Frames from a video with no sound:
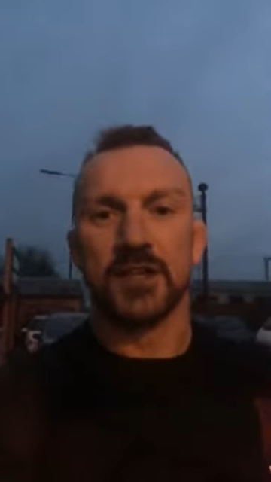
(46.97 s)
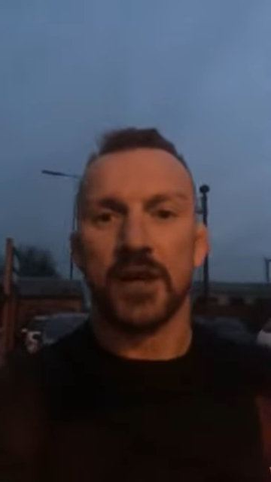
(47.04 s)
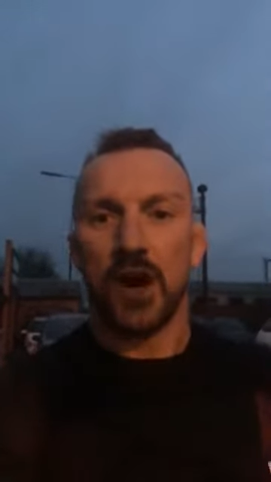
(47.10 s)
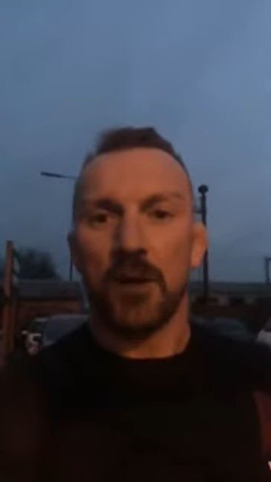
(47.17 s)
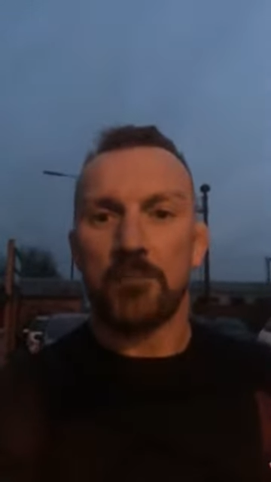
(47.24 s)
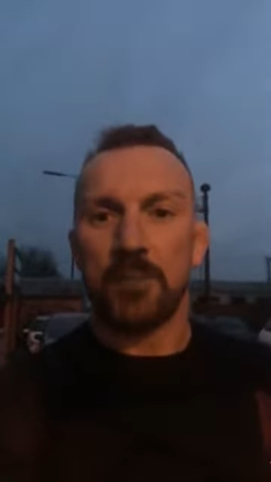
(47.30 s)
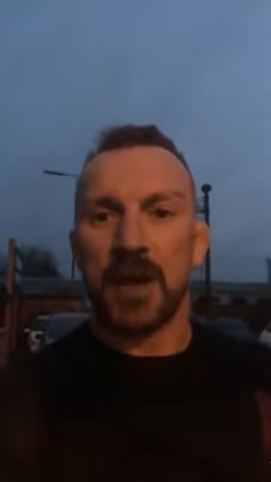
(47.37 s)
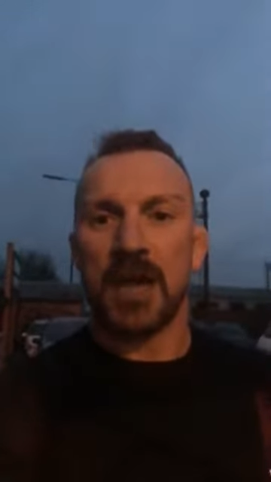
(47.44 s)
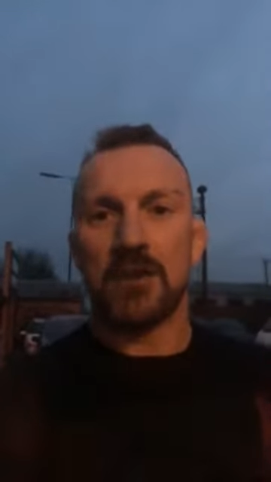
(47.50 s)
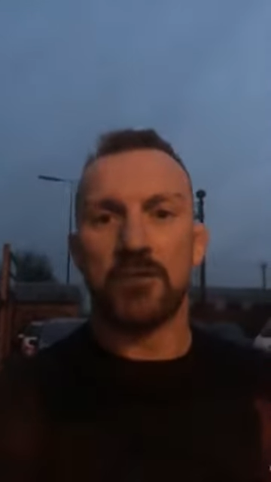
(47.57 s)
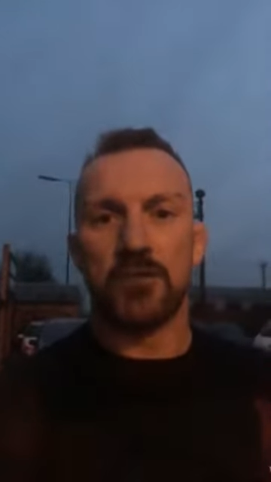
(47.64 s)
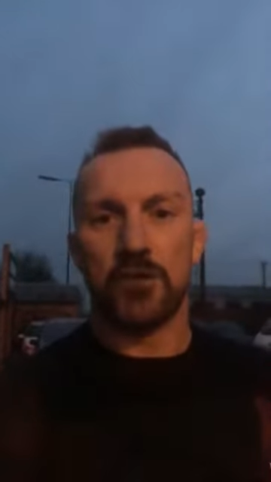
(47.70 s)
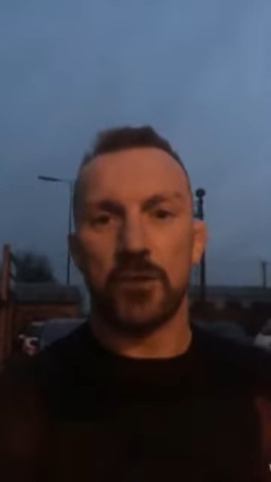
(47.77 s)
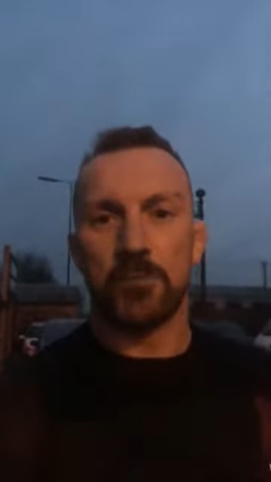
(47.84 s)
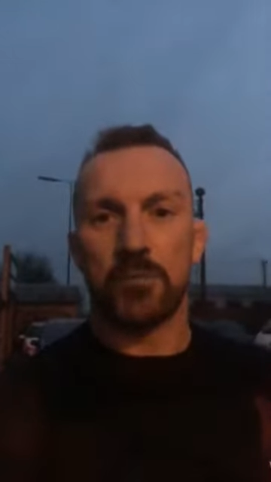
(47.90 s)
I'm paying
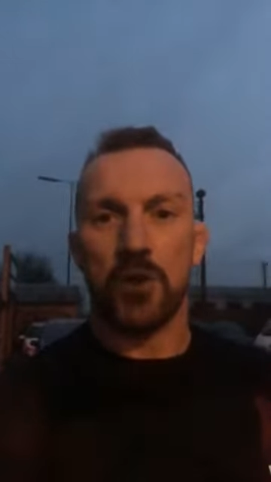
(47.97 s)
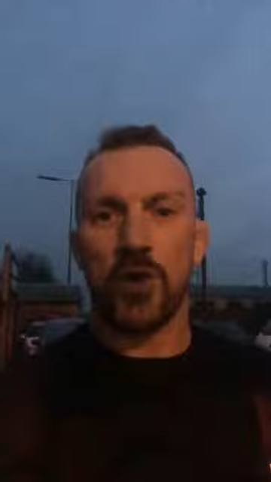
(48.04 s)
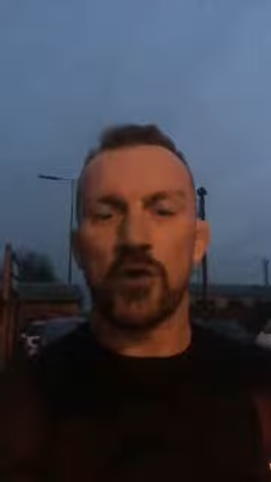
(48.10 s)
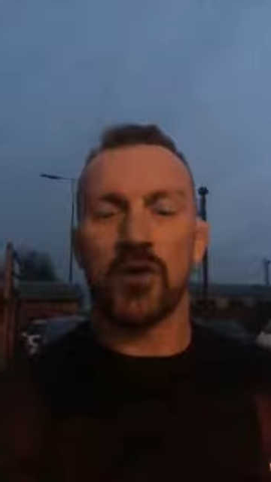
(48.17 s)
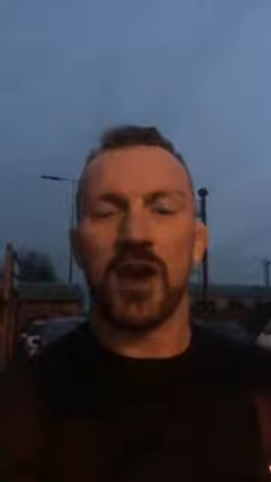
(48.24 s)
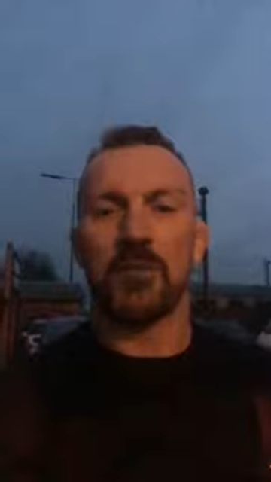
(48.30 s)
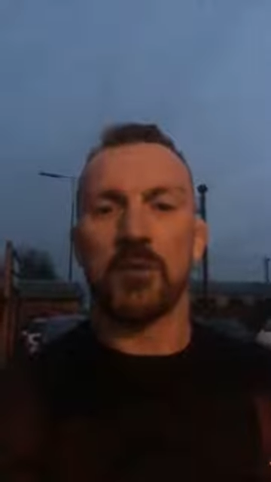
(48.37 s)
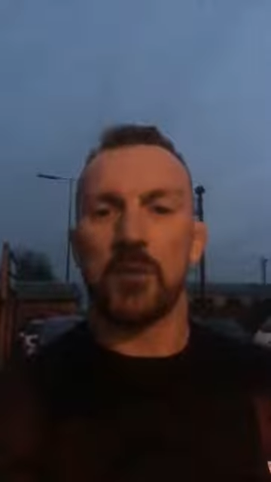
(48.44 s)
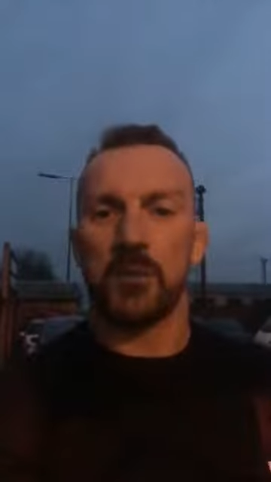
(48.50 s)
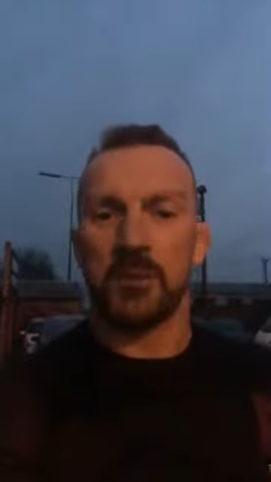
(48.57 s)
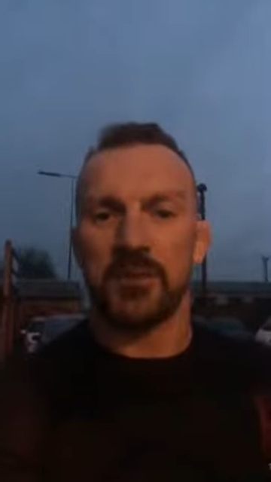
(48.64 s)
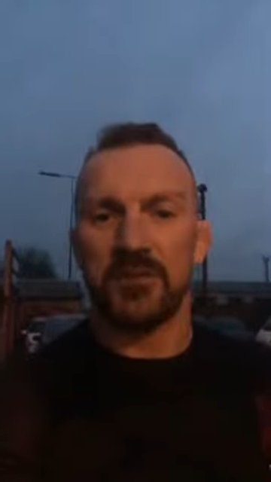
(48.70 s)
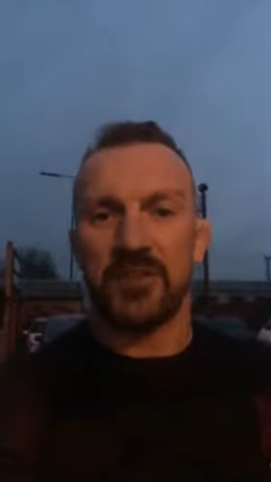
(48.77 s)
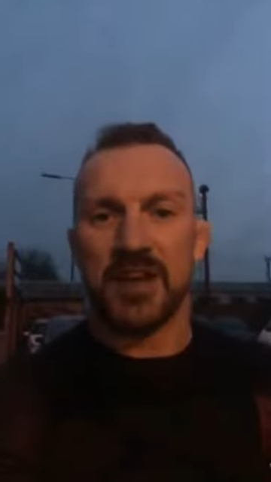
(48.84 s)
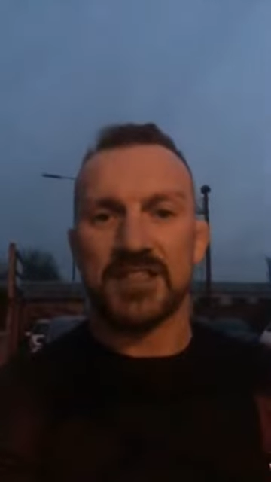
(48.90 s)
for a program. I'm
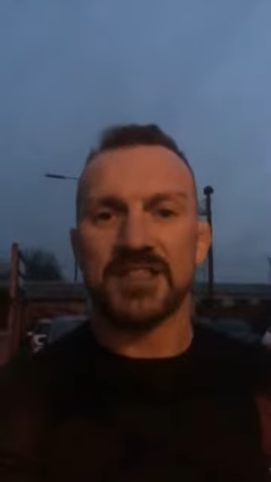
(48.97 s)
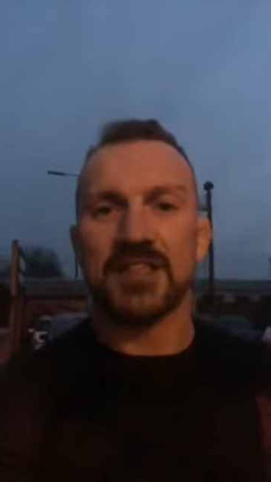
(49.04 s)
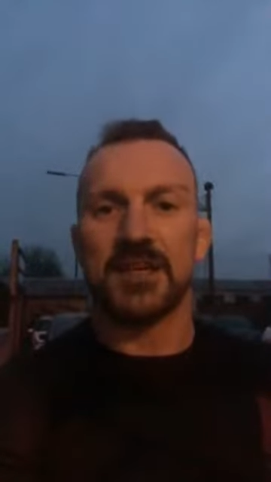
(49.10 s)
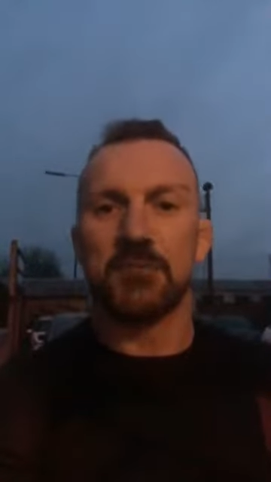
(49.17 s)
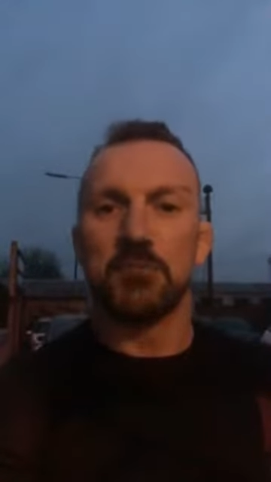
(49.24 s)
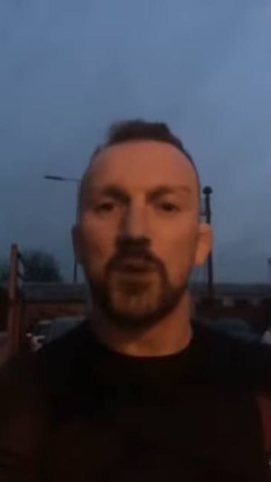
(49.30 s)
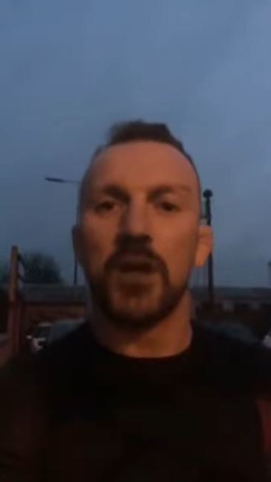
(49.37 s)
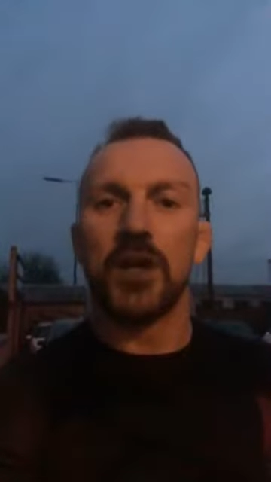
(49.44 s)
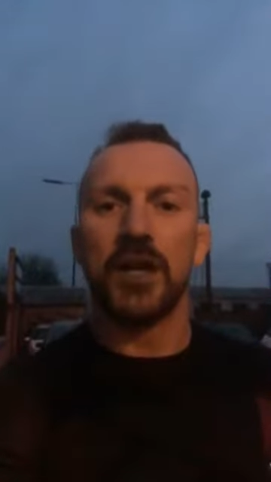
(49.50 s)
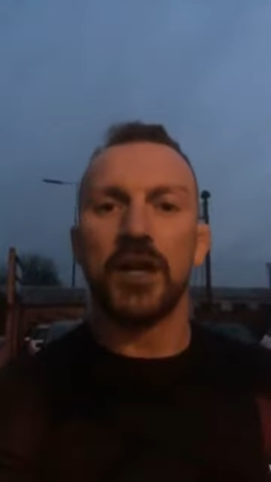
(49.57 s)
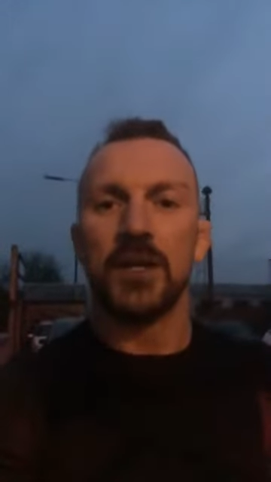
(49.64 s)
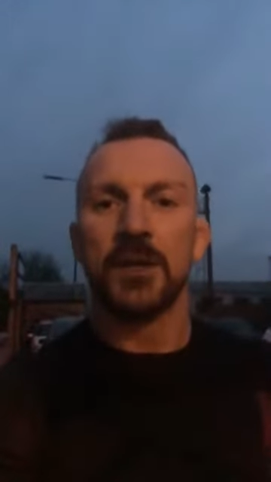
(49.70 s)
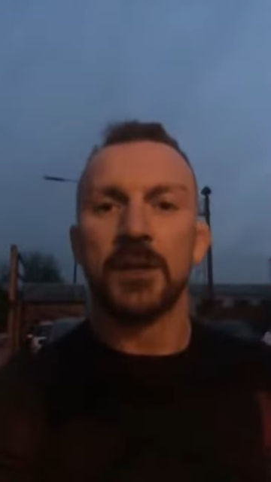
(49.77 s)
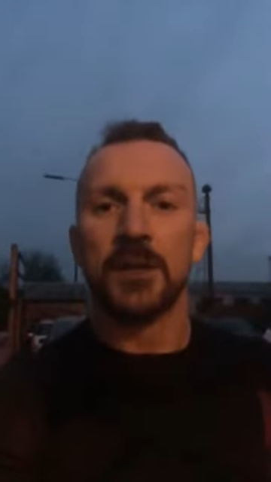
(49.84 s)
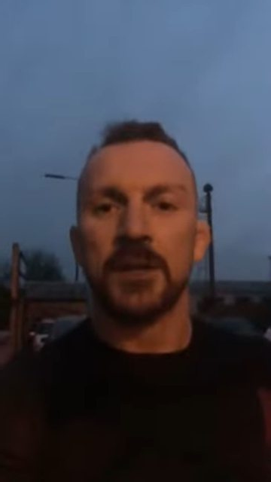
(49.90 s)
investing money
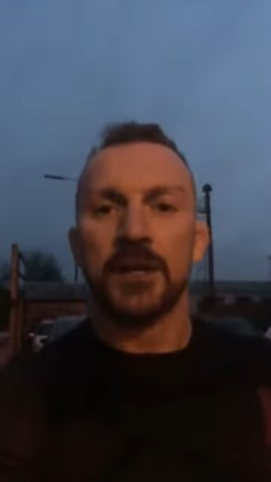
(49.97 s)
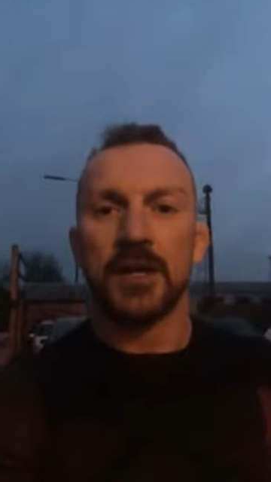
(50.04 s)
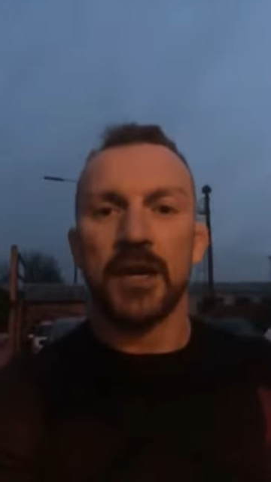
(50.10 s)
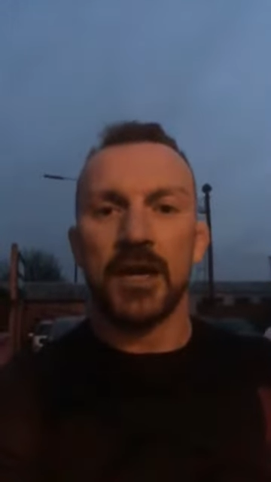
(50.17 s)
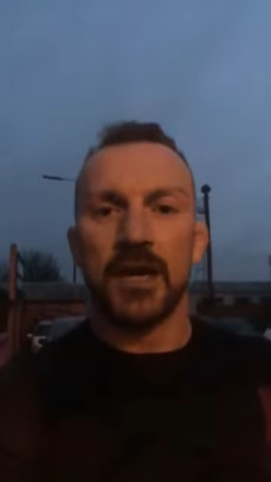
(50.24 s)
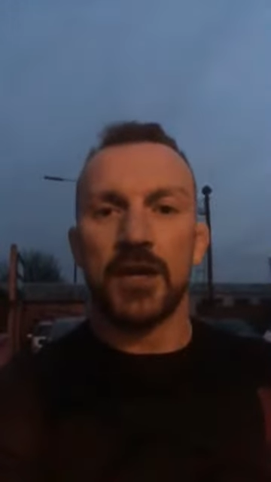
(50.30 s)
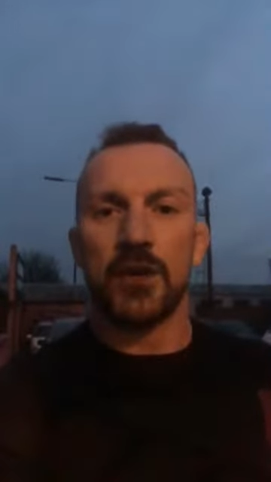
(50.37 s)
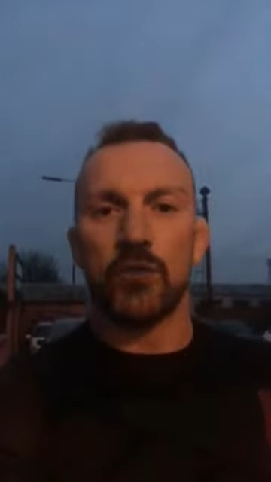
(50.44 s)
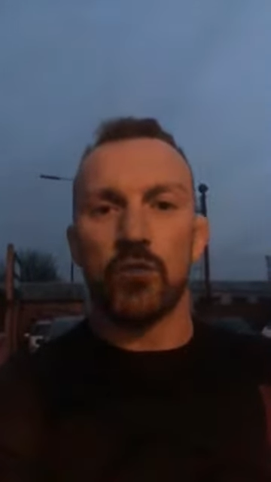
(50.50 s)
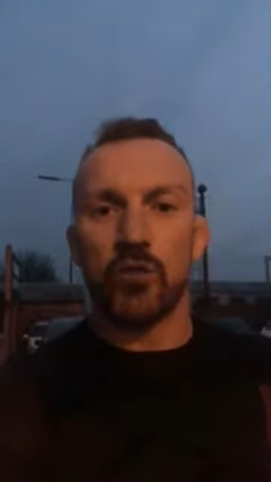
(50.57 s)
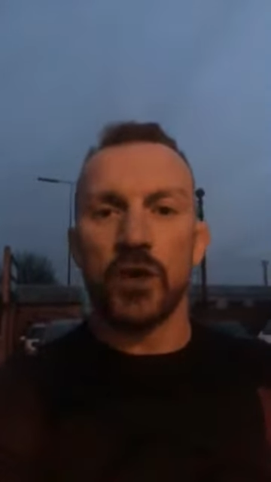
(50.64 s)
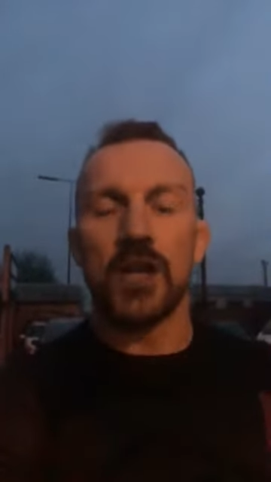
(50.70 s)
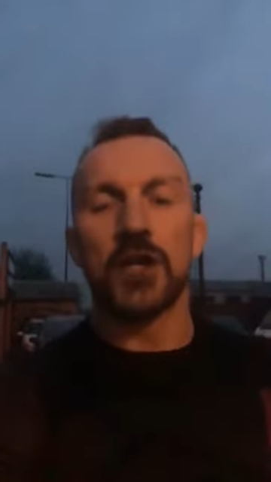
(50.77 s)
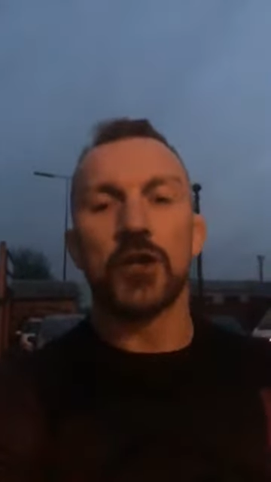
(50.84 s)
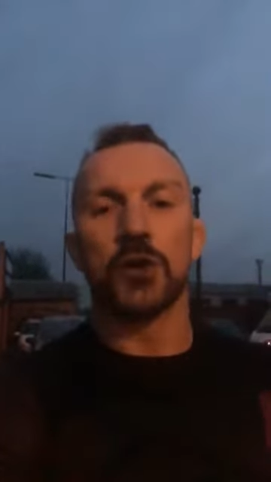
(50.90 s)
in a
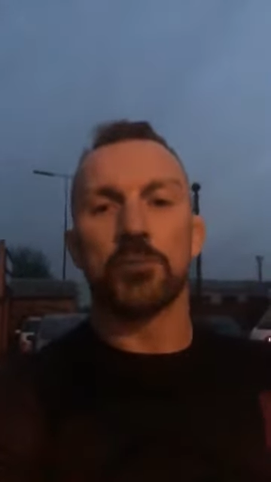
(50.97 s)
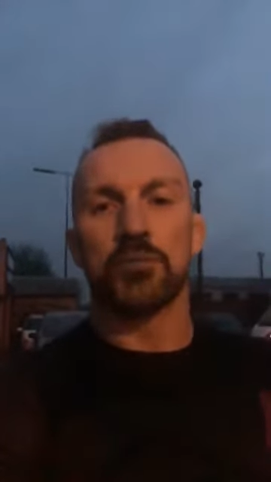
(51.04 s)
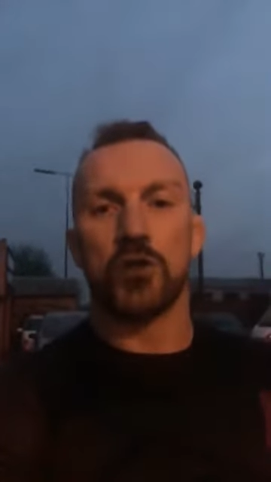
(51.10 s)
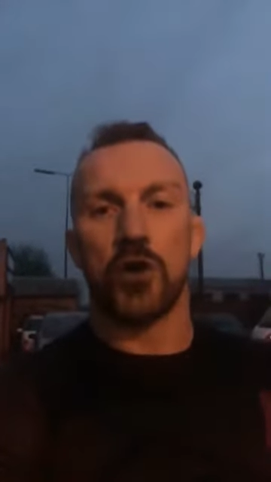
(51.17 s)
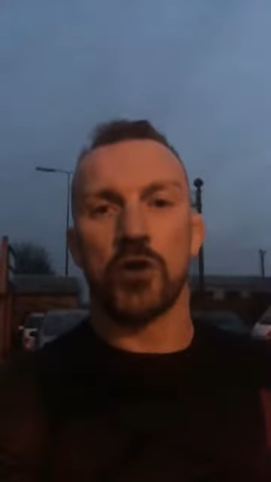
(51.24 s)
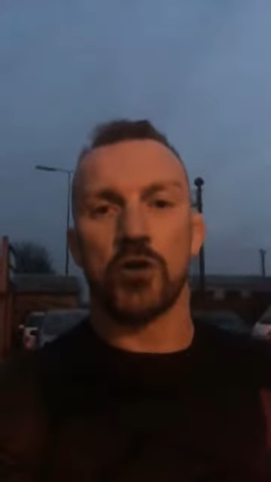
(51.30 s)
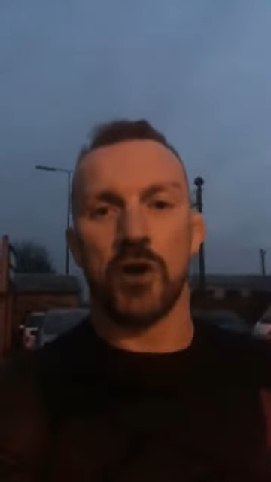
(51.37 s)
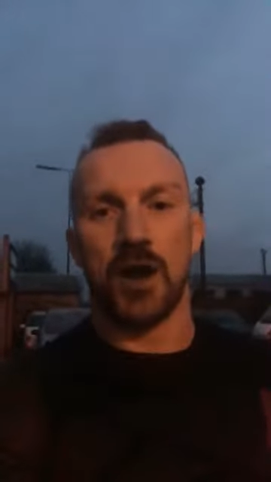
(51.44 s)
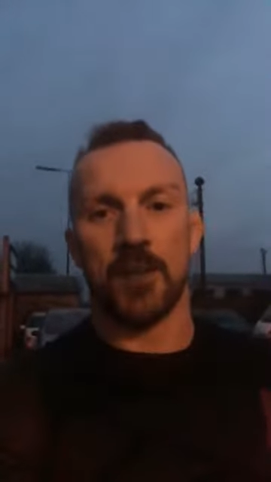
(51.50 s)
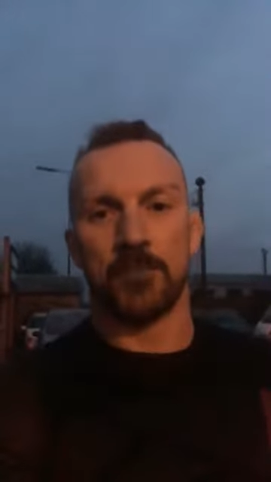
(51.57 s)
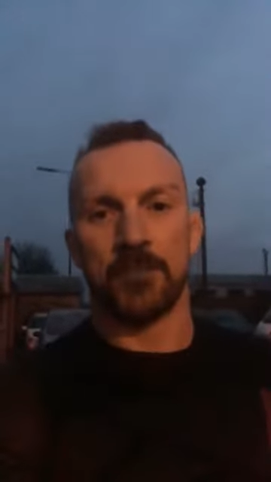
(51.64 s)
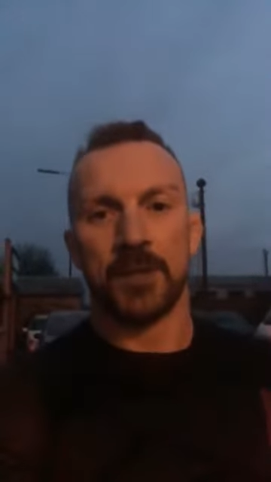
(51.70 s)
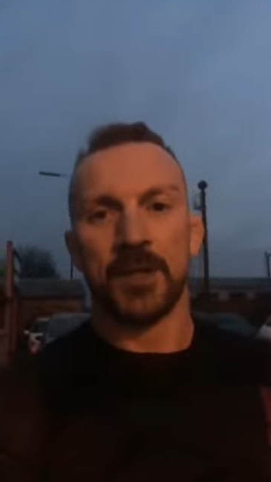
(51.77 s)
really good program.